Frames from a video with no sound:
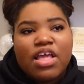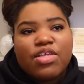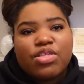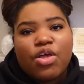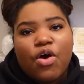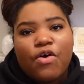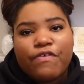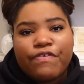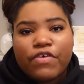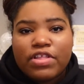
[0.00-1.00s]
So
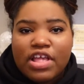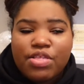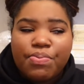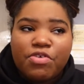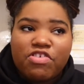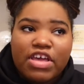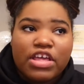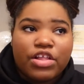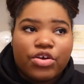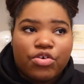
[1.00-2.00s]
for this
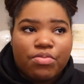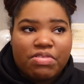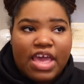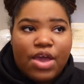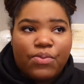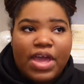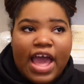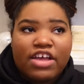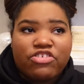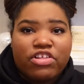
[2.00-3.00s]
particular group date, we
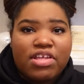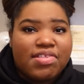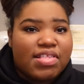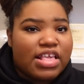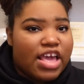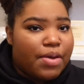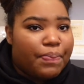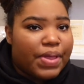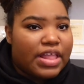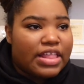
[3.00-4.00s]
actually
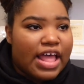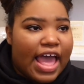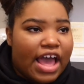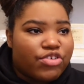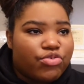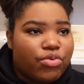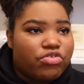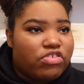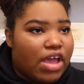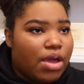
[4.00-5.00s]
skip the actual
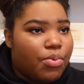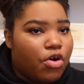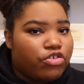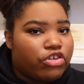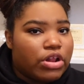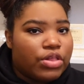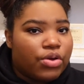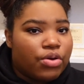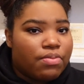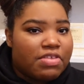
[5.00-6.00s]
day portion of the
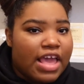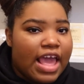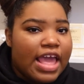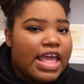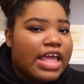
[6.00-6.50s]
group date.